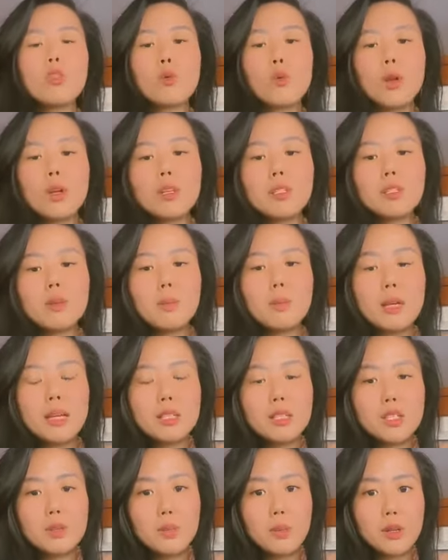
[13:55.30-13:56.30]
What does it
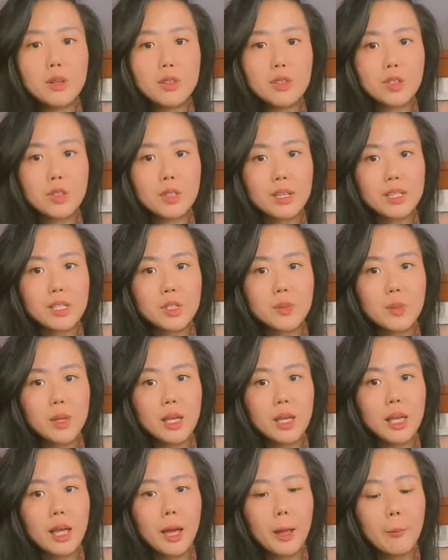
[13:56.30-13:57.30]
mean spiritually
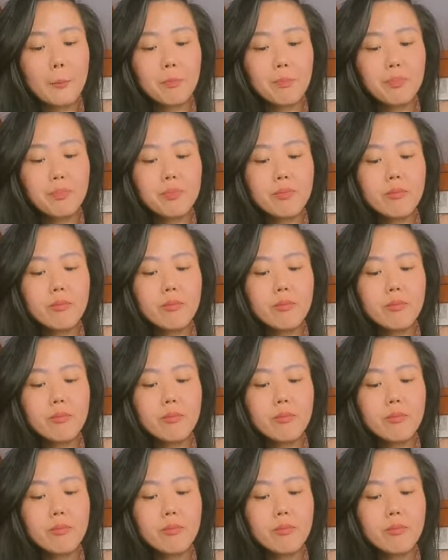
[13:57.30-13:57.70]
speaking?